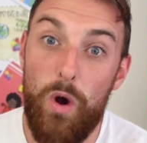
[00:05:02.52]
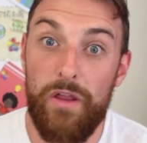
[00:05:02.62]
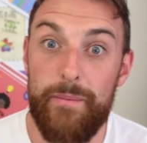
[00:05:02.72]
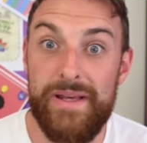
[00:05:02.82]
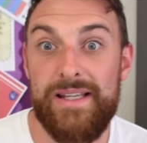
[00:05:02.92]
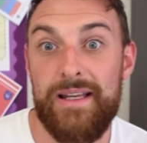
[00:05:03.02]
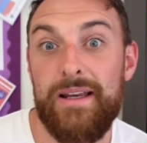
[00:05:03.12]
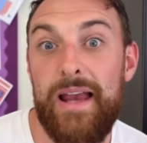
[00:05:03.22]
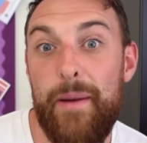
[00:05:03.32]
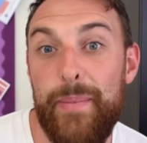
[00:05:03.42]
what the
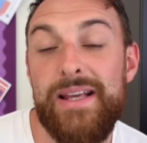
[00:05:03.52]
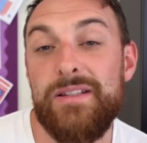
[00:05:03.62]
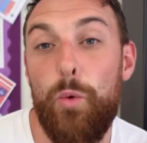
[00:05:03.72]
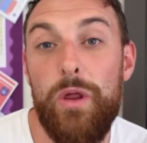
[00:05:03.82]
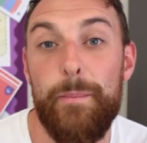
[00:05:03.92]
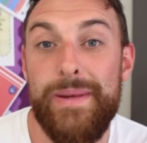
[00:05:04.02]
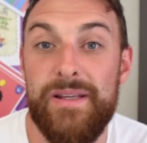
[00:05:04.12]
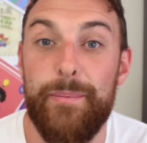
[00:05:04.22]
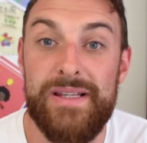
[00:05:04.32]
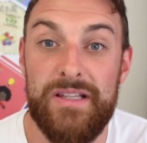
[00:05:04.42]
missing gap is, what the
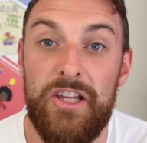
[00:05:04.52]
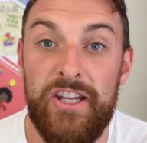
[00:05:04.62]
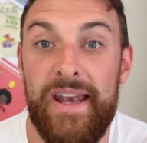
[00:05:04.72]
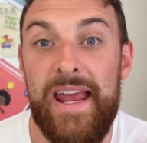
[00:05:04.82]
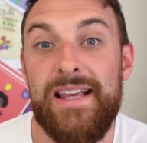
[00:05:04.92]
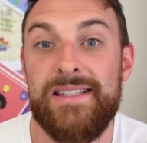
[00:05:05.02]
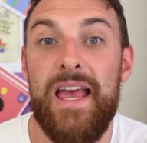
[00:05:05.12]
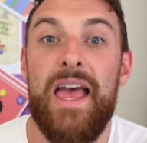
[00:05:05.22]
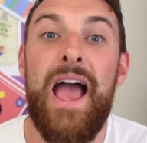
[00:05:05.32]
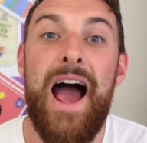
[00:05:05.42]
missing piece of learning is,
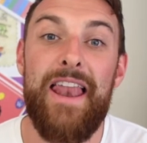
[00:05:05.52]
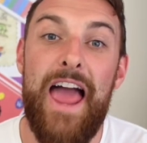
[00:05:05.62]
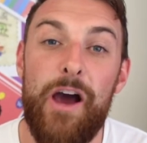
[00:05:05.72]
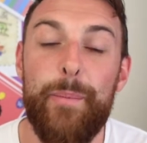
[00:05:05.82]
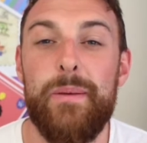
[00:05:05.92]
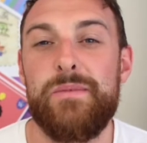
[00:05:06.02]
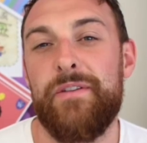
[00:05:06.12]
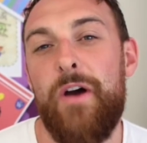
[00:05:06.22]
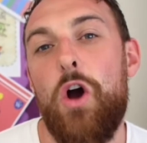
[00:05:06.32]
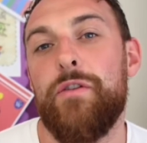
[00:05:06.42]
and helping them
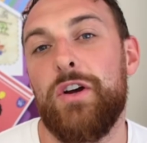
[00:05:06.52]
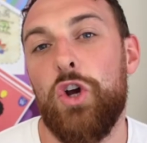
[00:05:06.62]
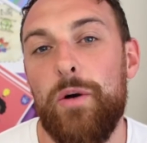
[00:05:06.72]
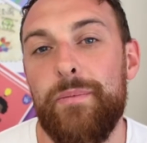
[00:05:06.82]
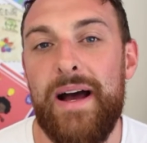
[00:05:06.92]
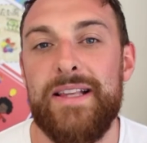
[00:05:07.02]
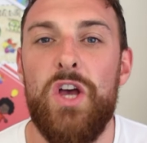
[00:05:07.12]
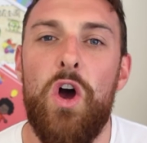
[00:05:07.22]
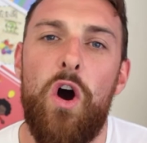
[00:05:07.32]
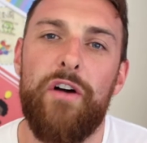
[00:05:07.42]
to overcome that
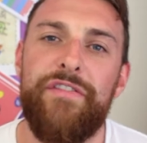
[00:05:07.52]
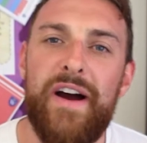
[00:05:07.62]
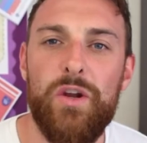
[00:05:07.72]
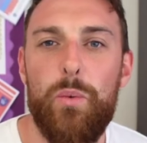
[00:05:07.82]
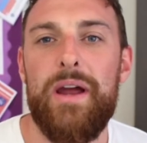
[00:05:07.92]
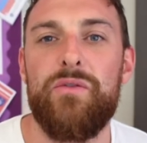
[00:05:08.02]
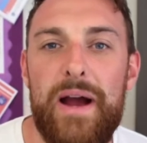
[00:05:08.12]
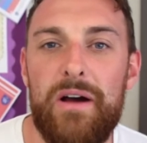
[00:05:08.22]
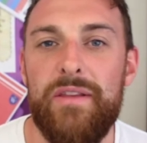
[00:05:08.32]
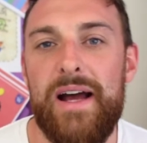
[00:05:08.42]
or find a way
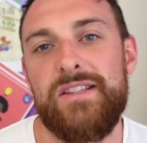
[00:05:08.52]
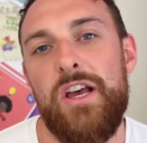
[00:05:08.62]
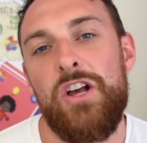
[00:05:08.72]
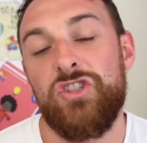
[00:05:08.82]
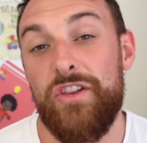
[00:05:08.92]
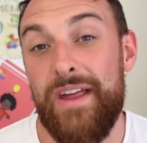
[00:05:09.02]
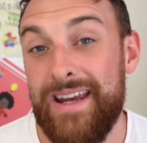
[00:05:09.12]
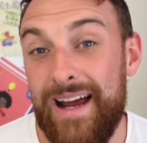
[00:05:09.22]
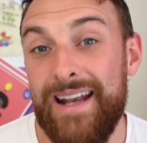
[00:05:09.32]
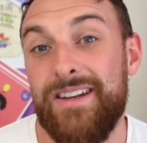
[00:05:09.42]
around that so they
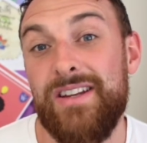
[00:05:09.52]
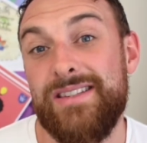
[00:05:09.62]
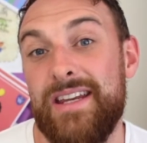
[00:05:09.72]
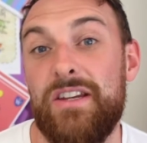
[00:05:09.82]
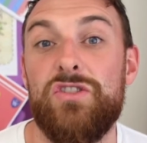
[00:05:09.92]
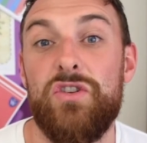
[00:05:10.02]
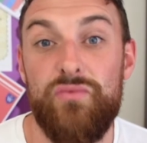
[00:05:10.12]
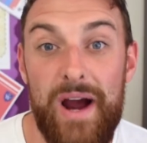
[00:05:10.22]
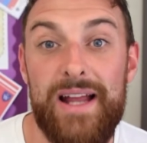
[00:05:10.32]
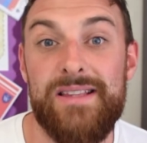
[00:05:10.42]
can continue to
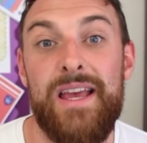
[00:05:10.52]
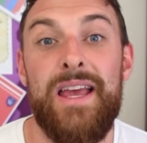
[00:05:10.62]
write.